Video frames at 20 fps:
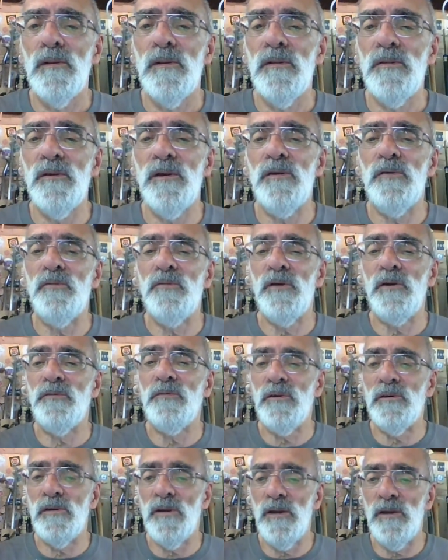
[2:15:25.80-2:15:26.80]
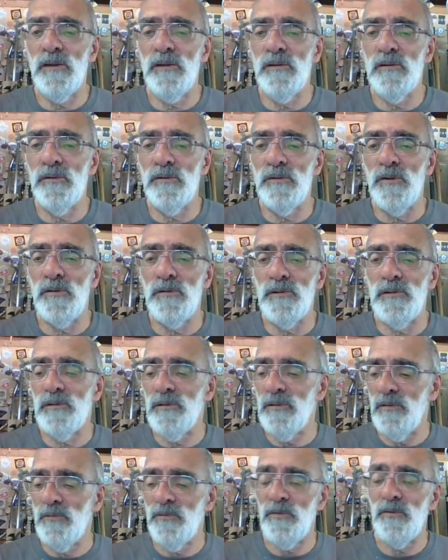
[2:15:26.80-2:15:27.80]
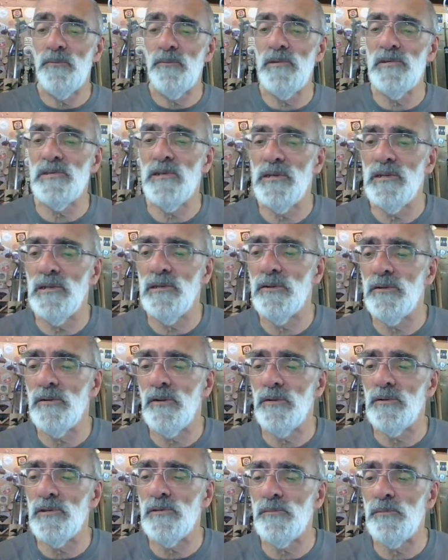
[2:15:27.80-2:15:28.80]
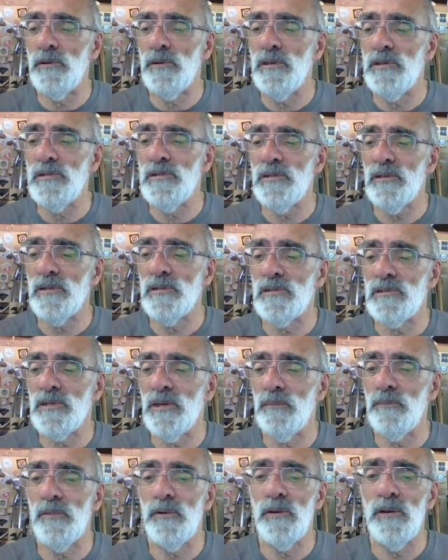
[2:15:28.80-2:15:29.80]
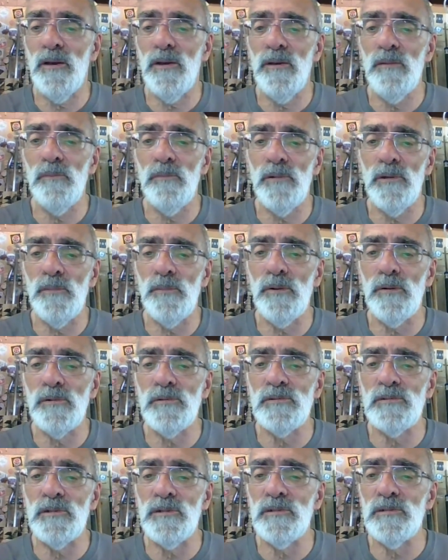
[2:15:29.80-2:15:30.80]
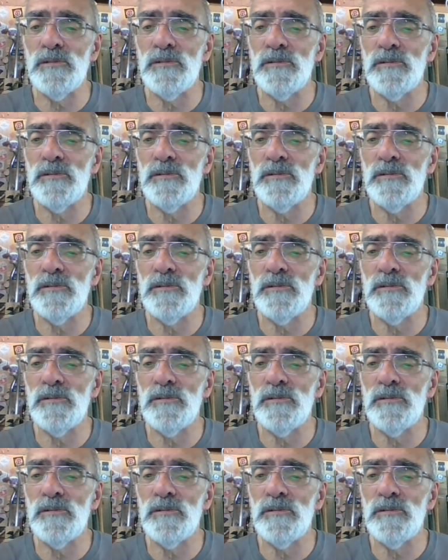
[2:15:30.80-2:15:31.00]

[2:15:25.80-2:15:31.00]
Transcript: Thank you, Frederick Day. Good night. If I've missed any good nights, please accept my humble apologies.